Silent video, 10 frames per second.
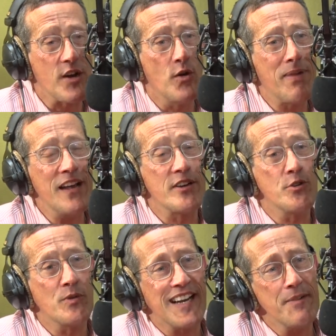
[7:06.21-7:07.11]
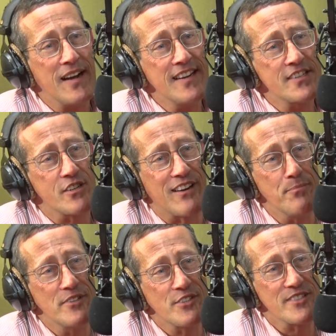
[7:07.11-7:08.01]
Oh, and by the way, you would like my
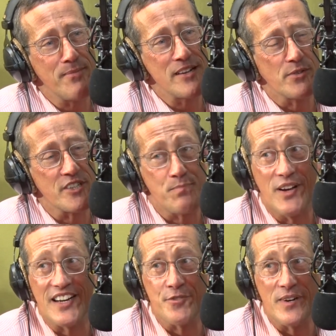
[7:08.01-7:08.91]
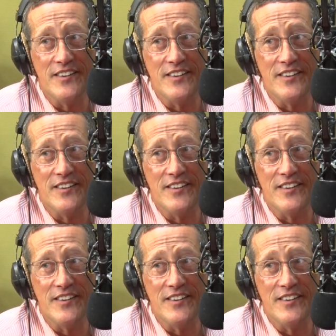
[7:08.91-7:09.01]
Instagram, because I may as well just plug it for a minute.